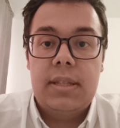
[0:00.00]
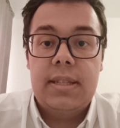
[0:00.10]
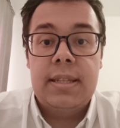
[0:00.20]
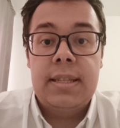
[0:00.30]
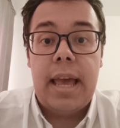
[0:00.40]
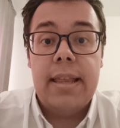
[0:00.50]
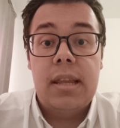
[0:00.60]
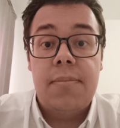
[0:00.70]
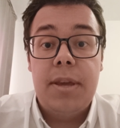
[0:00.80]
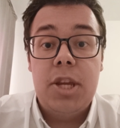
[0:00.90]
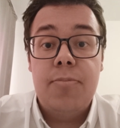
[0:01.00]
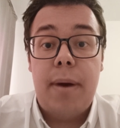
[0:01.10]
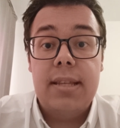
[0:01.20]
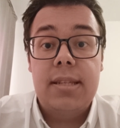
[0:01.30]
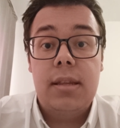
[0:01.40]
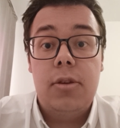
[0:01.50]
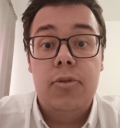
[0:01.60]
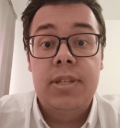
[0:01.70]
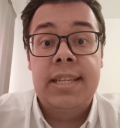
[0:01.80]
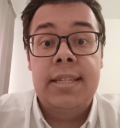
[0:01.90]
The standard pitch pattern
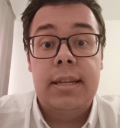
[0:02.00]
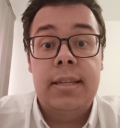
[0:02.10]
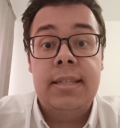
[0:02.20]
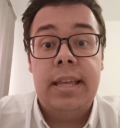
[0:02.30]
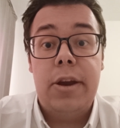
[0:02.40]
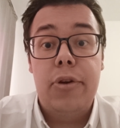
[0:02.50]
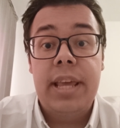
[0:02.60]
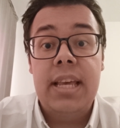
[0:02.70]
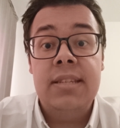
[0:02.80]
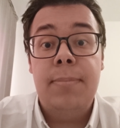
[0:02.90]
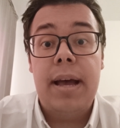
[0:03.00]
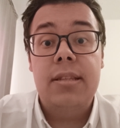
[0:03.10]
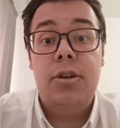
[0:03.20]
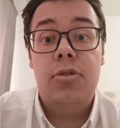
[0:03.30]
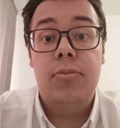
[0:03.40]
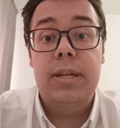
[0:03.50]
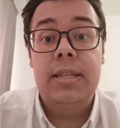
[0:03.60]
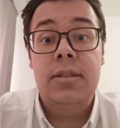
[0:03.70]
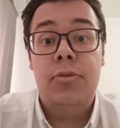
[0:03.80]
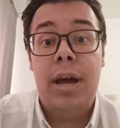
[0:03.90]
used is a staircase pattern
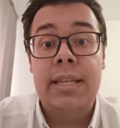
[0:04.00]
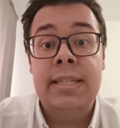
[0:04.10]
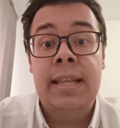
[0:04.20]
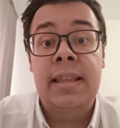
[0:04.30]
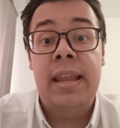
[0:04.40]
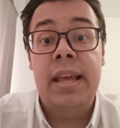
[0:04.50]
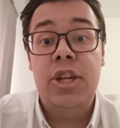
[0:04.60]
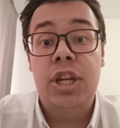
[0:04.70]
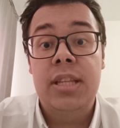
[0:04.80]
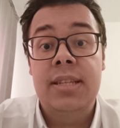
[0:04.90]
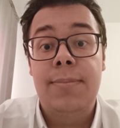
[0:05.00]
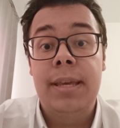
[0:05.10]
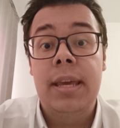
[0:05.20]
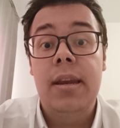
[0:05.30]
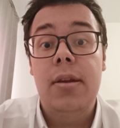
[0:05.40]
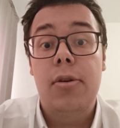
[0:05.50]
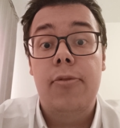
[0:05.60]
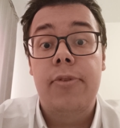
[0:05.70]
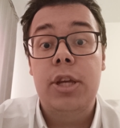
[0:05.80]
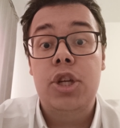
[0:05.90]
with rising intonation at the beginning
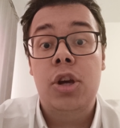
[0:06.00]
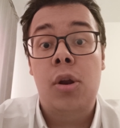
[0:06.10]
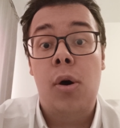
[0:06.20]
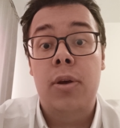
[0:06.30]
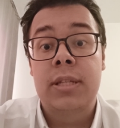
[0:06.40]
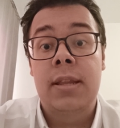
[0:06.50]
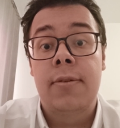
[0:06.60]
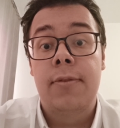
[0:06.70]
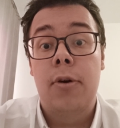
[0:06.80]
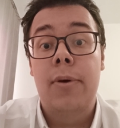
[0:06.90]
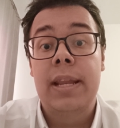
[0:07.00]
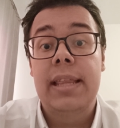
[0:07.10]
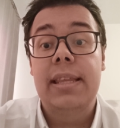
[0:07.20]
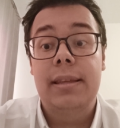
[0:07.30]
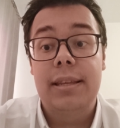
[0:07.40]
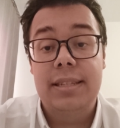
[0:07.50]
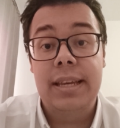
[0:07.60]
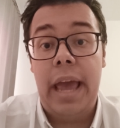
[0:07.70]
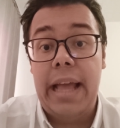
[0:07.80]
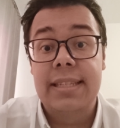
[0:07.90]
of each clause and falling at
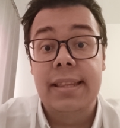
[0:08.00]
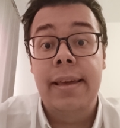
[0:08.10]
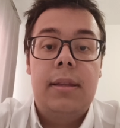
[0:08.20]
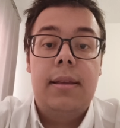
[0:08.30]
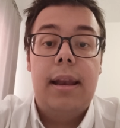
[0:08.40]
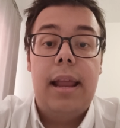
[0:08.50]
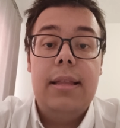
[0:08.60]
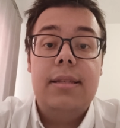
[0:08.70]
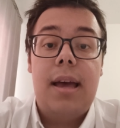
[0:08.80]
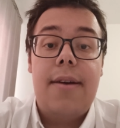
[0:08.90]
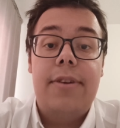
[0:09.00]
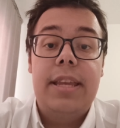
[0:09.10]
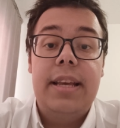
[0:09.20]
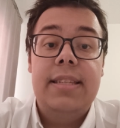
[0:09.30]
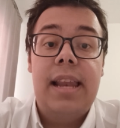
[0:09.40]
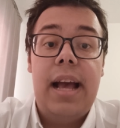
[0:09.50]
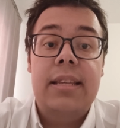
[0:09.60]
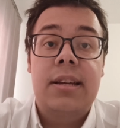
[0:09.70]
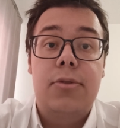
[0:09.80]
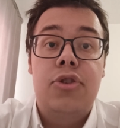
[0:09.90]
the end. Let's cover Nick's
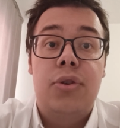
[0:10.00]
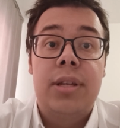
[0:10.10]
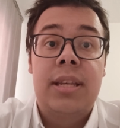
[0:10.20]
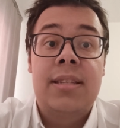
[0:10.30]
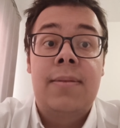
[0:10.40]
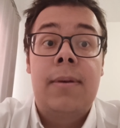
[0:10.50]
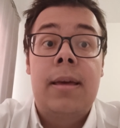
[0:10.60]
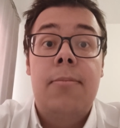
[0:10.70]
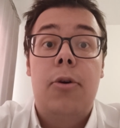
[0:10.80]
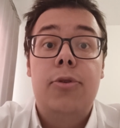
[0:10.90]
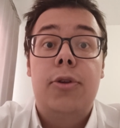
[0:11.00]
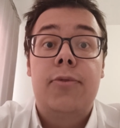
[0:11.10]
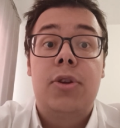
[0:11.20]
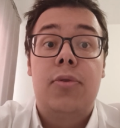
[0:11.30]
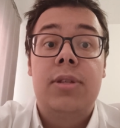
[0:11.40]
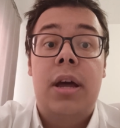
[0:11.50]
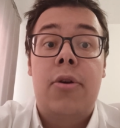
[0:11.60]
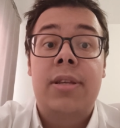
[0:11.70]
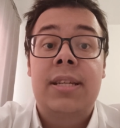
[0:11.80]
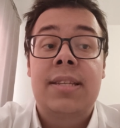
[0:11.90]
lexical choices. Most of those
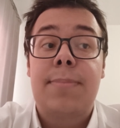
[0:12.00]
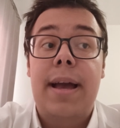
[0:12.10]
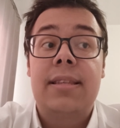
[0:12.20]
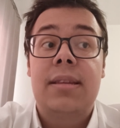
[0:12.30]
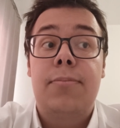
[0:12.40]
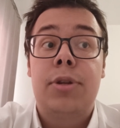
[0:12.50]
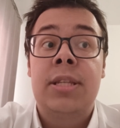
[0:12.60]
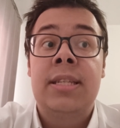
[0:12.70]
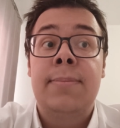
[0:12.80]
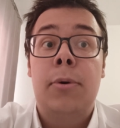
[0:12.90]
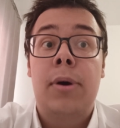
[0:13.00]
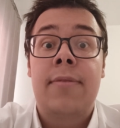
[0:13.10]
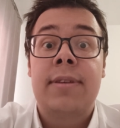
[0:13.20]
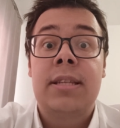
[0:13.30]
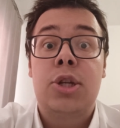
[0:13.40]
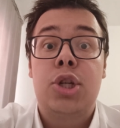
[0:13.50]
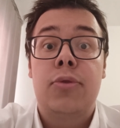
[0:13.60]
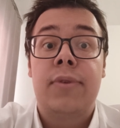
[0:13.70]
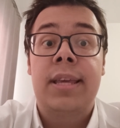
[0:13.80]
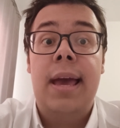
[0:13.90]
are, as expected, pretty simple
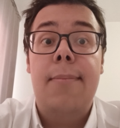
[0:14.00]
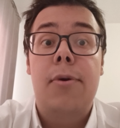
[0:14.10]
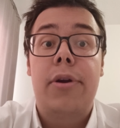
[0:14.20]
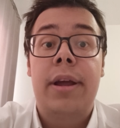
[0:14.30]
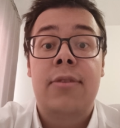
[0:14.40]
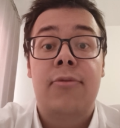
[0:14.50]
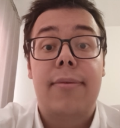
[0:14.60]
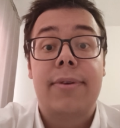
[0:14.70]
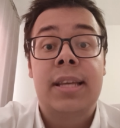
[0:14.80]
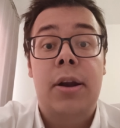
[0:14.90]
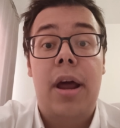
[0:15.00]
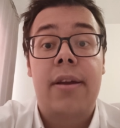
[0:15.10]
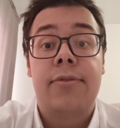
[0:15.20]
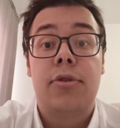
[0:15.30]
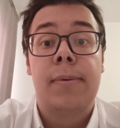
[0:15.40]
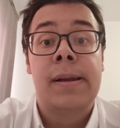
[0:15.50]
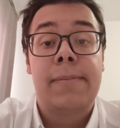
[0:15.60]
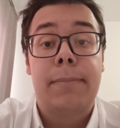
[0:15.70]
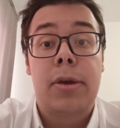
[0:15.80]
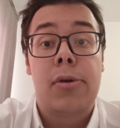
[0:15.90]
conversational vocabulary, however there are a few
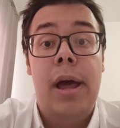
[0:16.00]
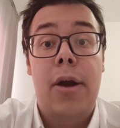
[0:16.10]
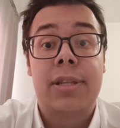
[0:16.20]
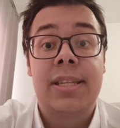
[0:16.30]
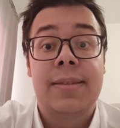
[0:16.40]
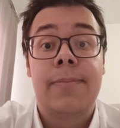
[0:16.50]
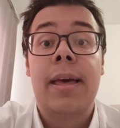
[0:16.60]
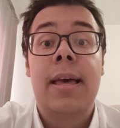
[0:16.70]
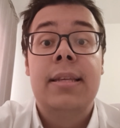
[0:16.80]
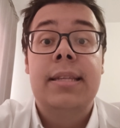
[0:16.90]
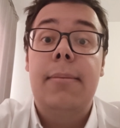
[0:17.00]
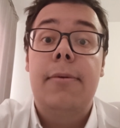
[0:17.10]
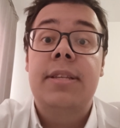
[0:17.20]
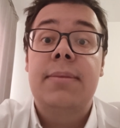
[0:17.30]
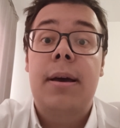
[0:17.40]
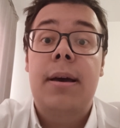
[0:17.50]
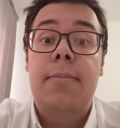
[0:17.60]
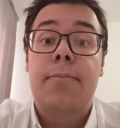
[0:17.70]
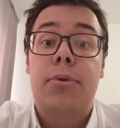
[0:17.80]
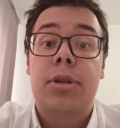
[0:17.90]
peculiarities. Some of them
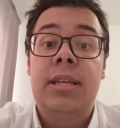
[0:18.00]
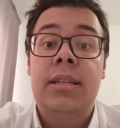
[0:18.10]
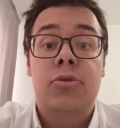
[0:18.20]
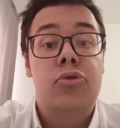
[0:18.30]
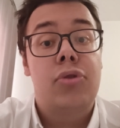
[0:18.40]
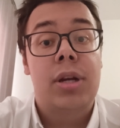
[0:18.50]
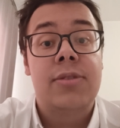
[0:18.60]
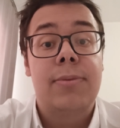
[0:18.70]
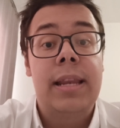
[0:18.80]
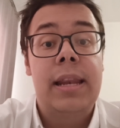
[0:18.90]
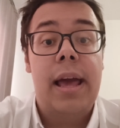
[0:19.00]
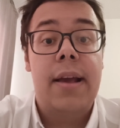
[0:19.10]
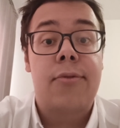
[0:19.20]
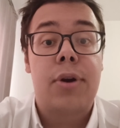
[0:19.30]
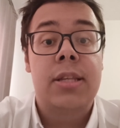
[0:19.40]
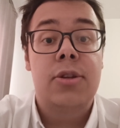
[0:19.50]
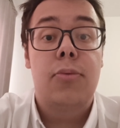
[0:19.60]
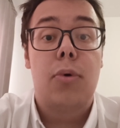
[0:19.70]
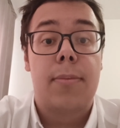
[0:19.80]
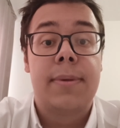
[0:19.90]
are pretty easy to translate, like
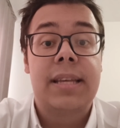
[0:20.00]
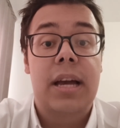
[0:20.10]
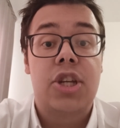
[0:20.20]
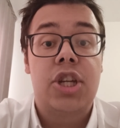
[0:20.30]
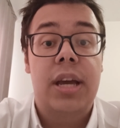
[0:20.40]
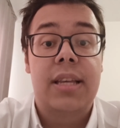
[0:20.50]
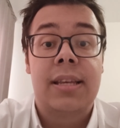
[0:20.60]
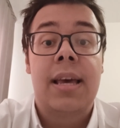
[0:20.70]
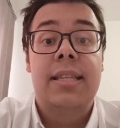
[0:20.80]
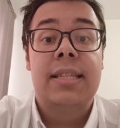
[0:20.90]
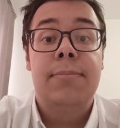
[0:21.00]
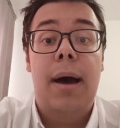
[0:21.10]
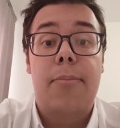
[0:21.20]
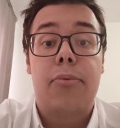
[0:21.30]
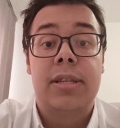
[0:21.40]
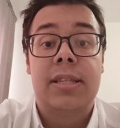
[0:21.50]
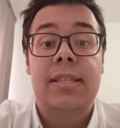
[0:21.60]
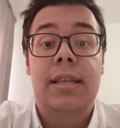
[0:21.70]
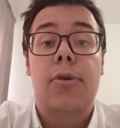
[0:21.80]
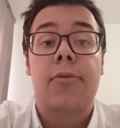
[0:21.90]
phrasal verbs such as team up with
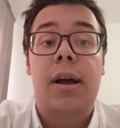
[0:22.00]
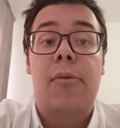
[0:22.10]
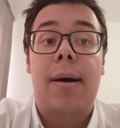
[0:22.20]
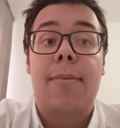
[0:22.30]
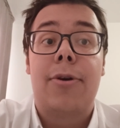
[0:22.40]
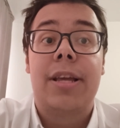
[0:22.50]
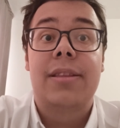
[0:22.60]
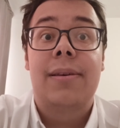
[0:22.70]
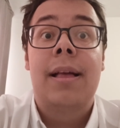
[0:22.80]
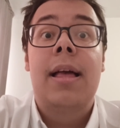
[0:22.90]
instead of collaborate.